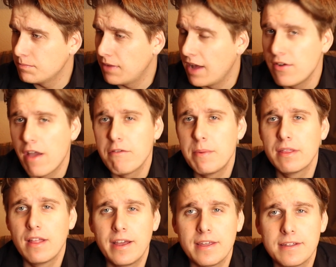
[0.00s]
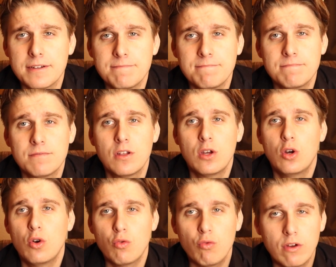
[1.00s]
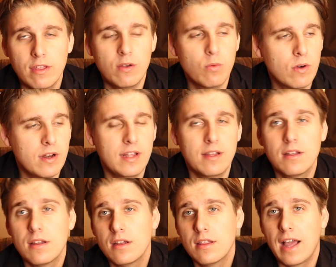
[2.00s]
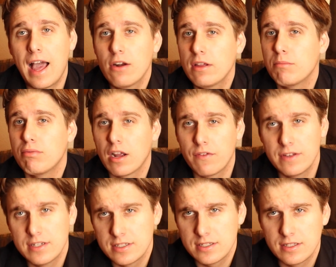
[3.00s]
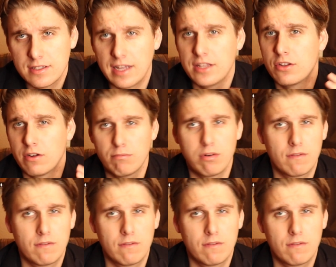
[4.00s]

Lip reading: Have you ever been like really wanting, like, I don't eat breakfast like during